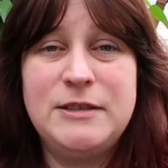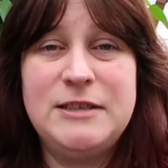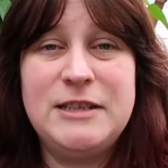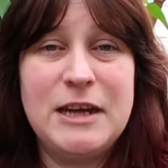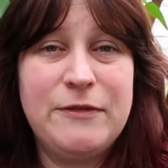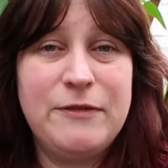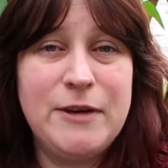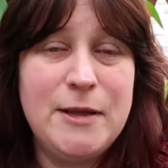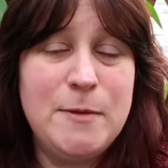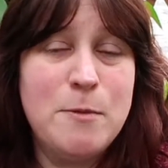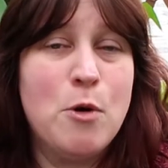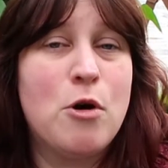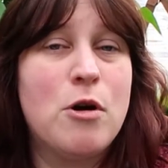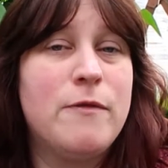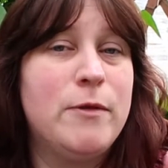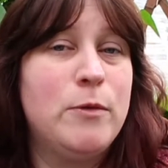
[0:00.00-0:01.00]
definitely
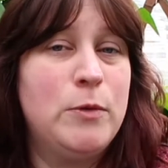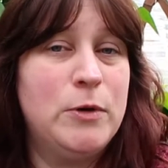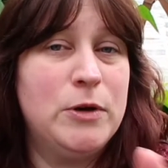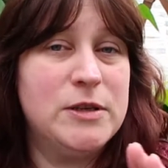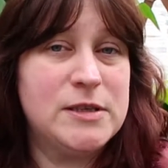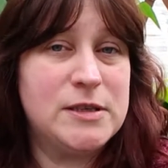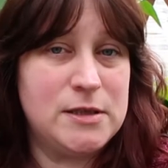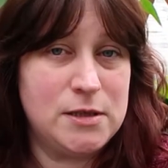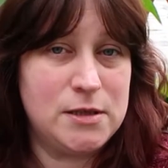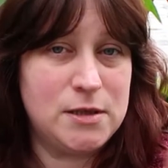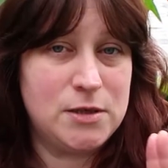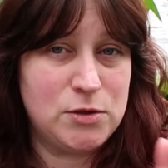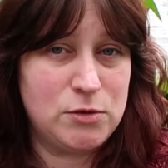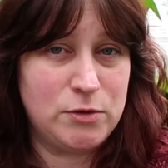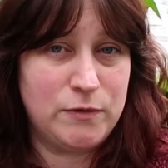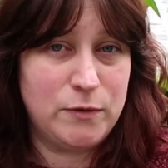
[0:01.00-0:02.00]
more of a worsted
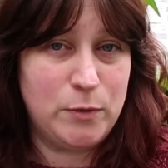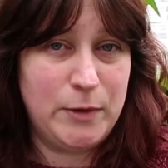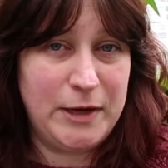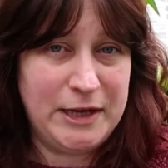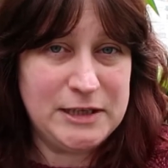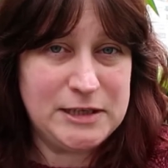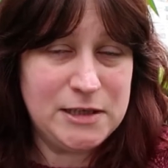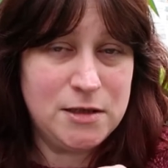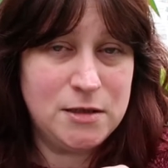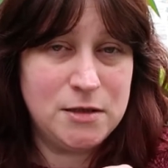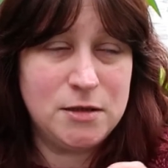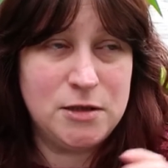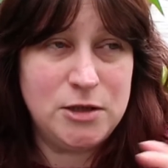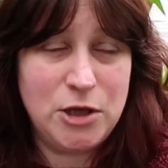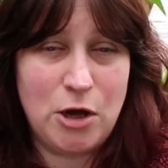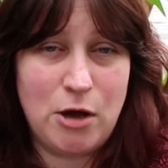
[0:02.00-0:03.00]
sort of a weight
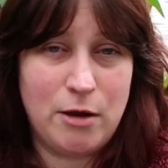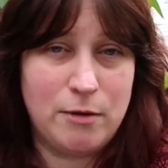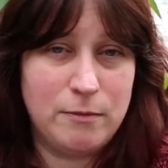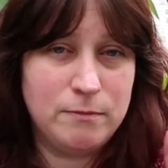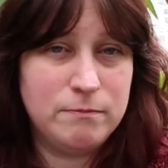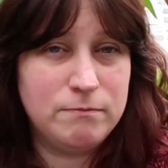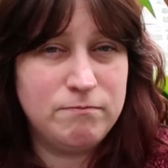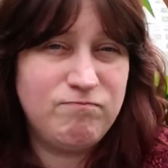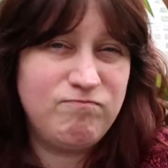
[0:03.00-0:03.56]
yarn.